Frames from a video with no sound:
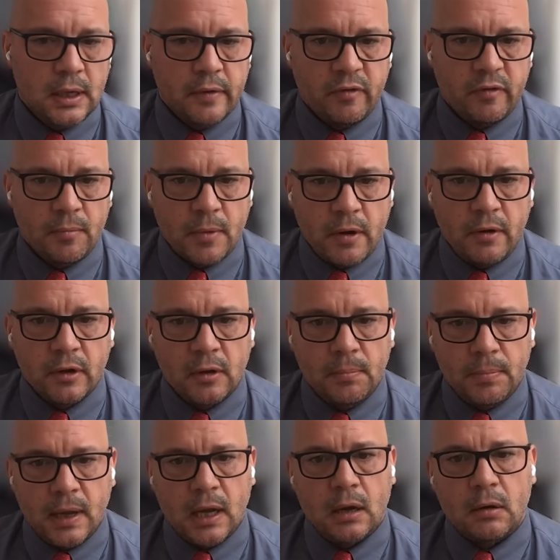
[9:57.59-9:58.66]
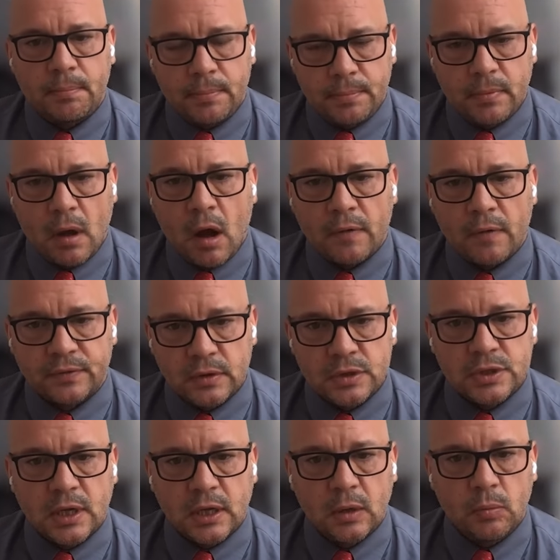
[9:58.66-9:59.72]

of American power after the Second